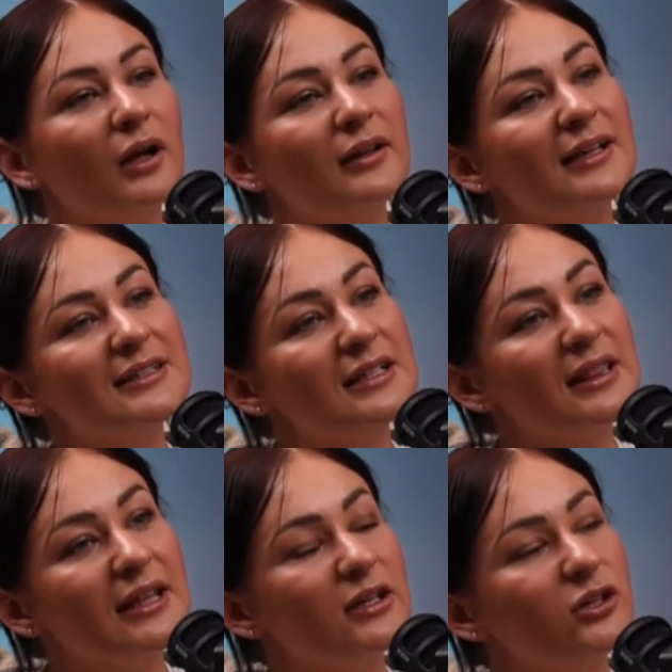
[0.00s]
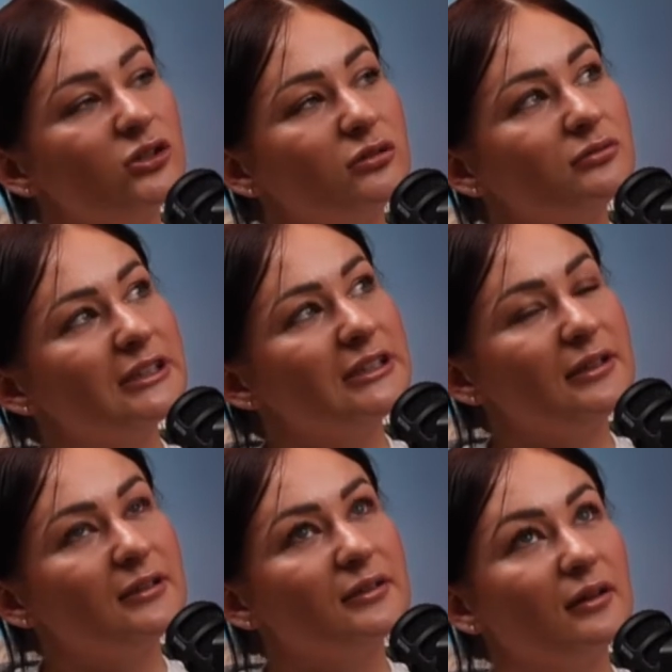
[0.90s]
Well, that's the thing. You don't
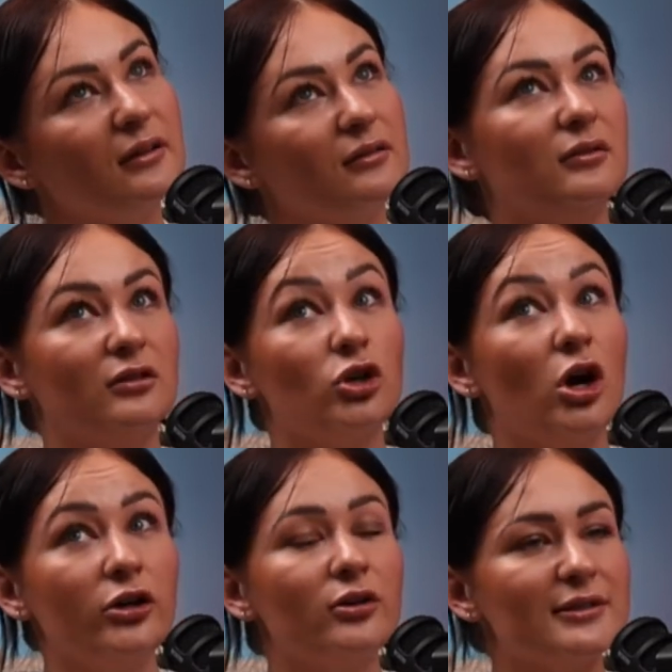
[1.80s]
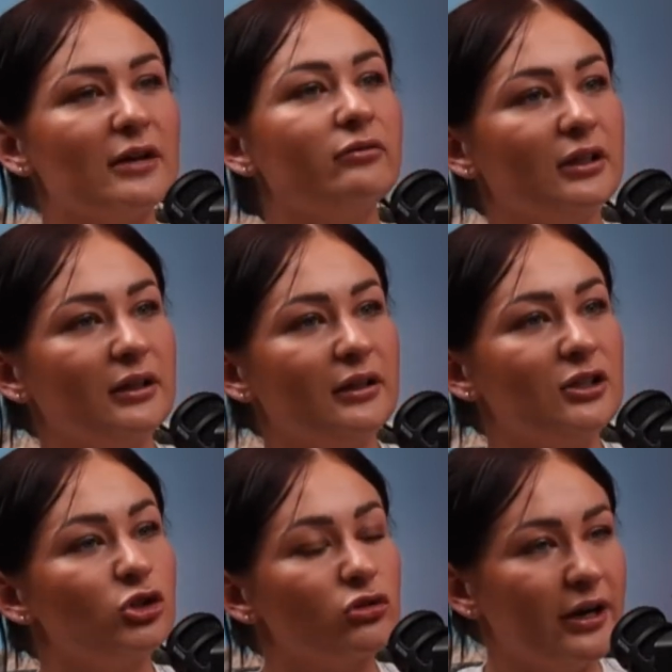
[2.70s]
really... Toy dogs are really
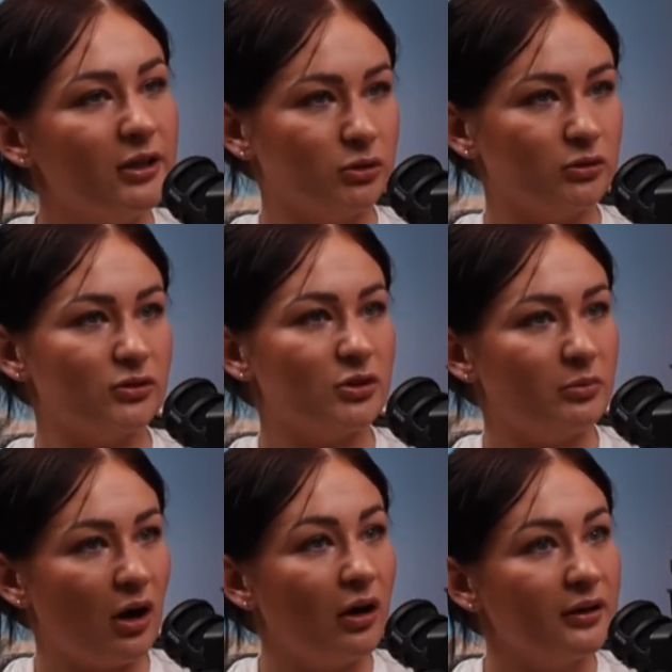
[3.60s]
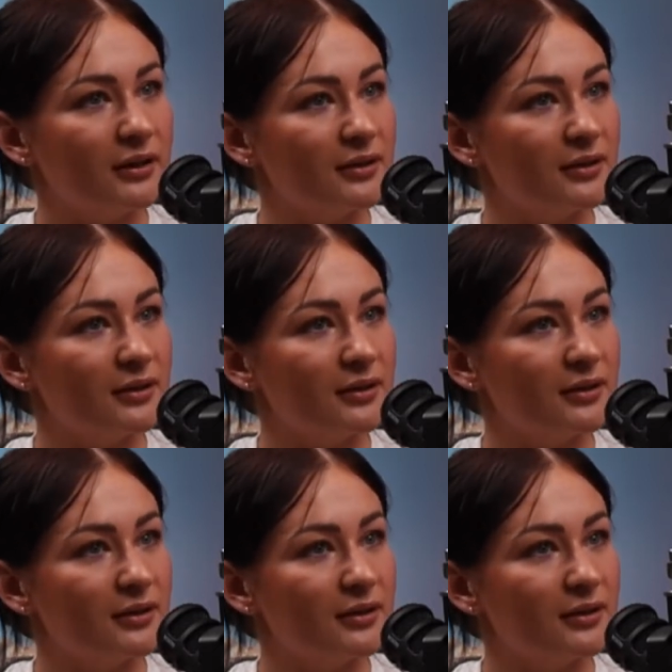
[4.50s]
trainable, to be honest.